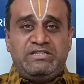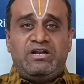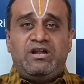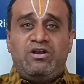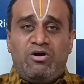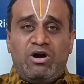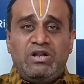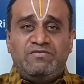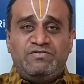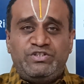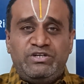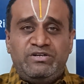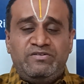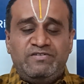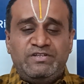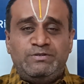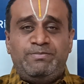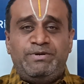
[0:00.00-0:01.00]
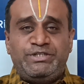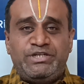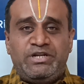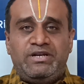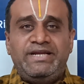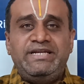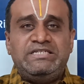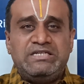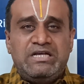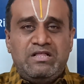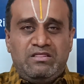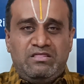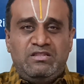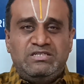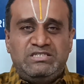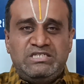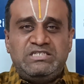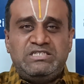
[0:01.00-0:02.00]
There are a lot of children with special needs.
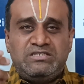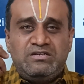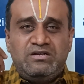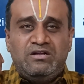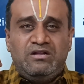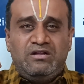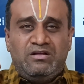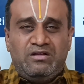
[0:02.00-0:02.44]
This is